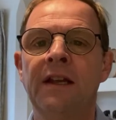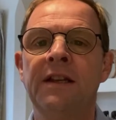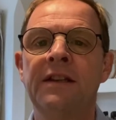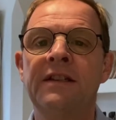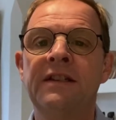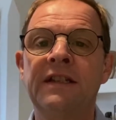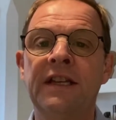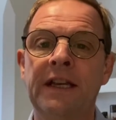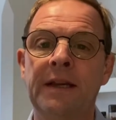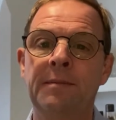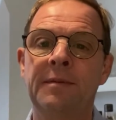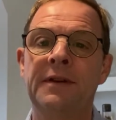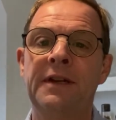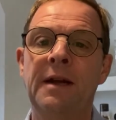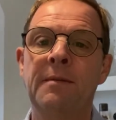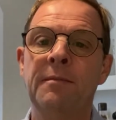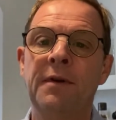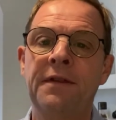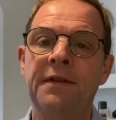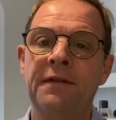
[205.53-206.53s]
Tip
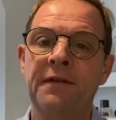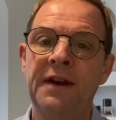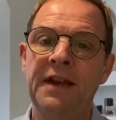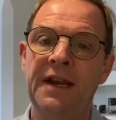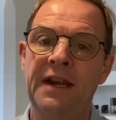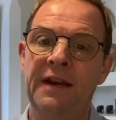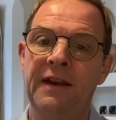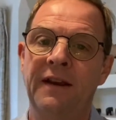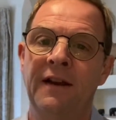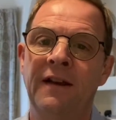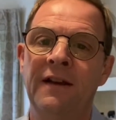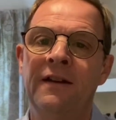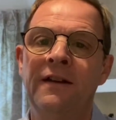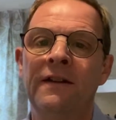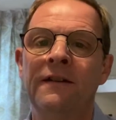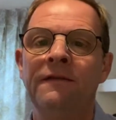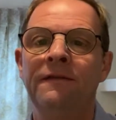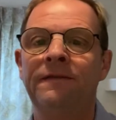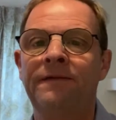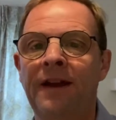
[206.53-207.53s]
number 3,
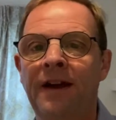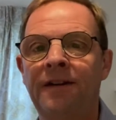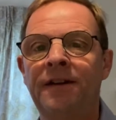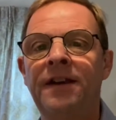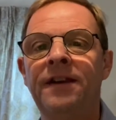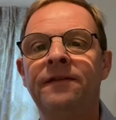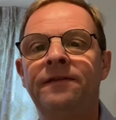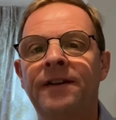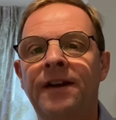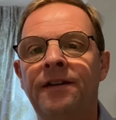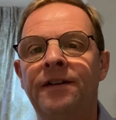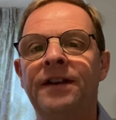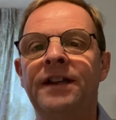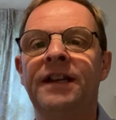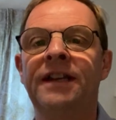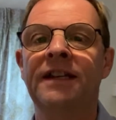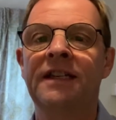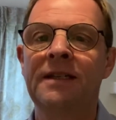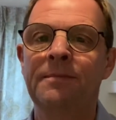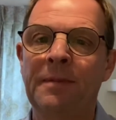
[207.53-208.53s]
very, very
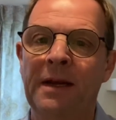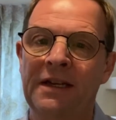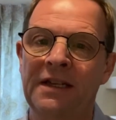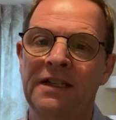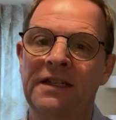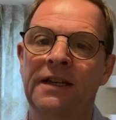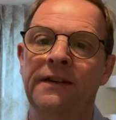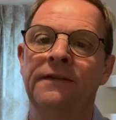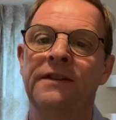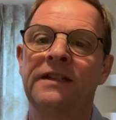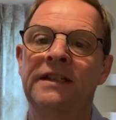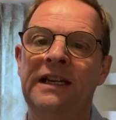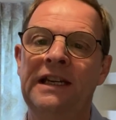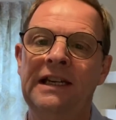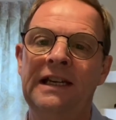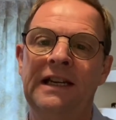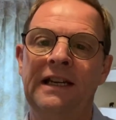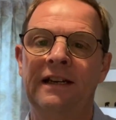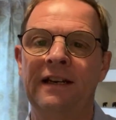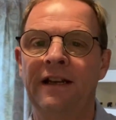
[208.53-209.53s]
expensive
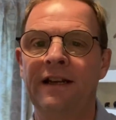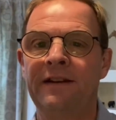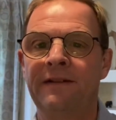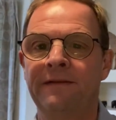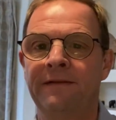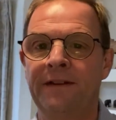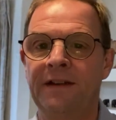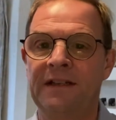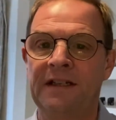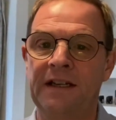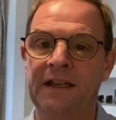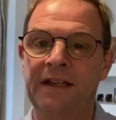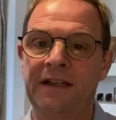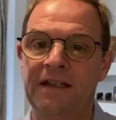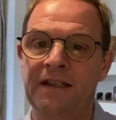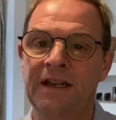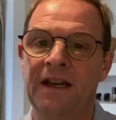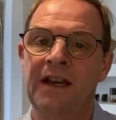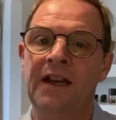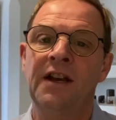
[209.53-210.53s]
ceiling light
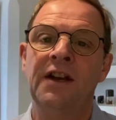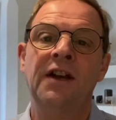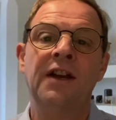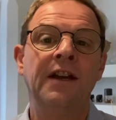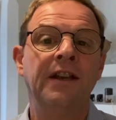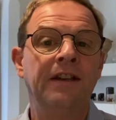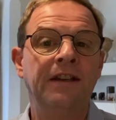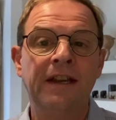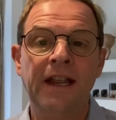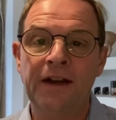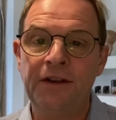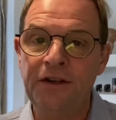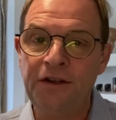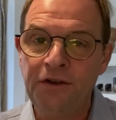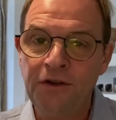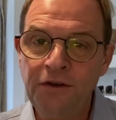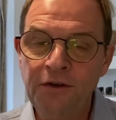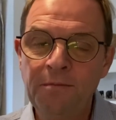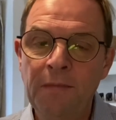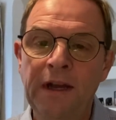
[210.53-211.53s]
fittings. Now,
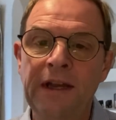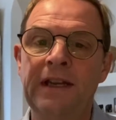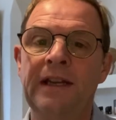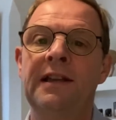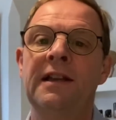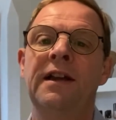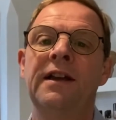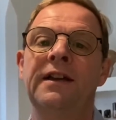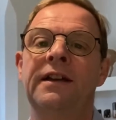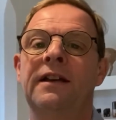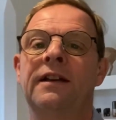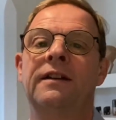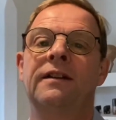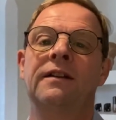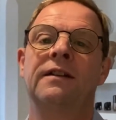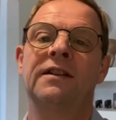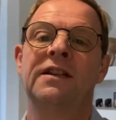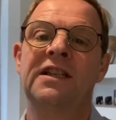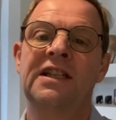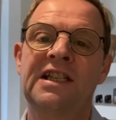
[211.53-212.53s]
you might like
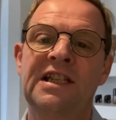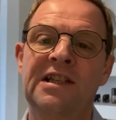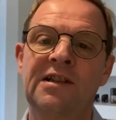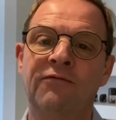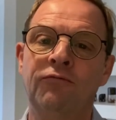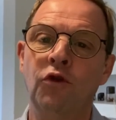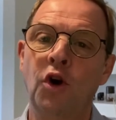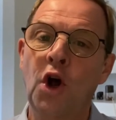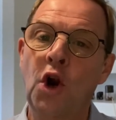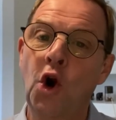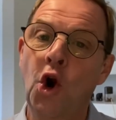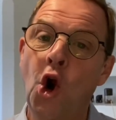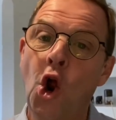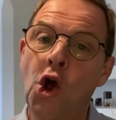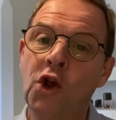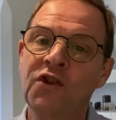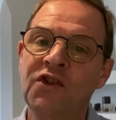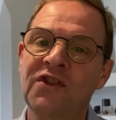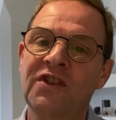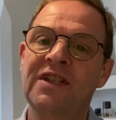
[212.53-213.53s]

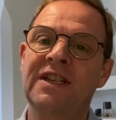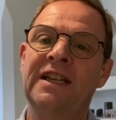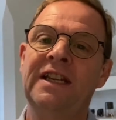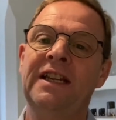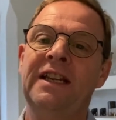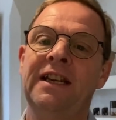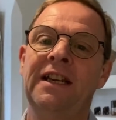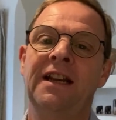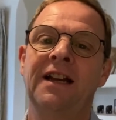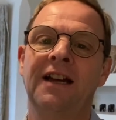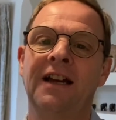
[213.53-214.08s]
Swarovski